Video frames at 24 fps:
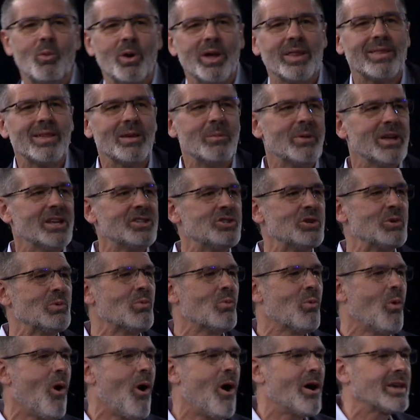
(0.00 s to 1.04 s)
with Him, as
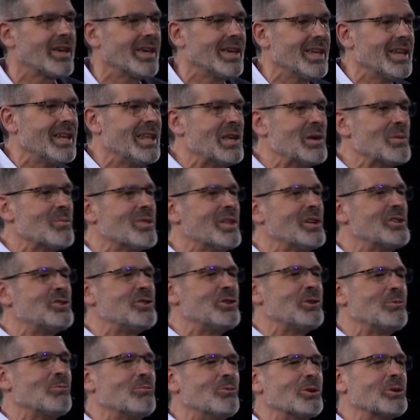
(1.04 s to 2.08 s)
you walk in Him, that
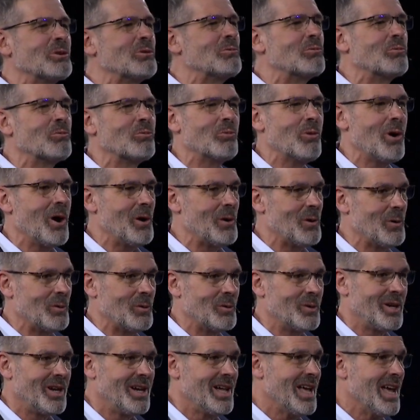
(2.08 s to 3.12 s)
you would grow
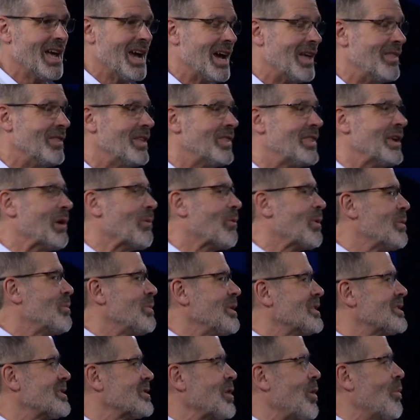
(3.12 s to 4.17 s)
and that there would
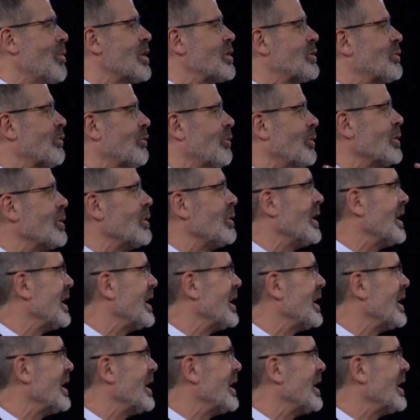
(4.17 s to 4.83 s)
be so much fruit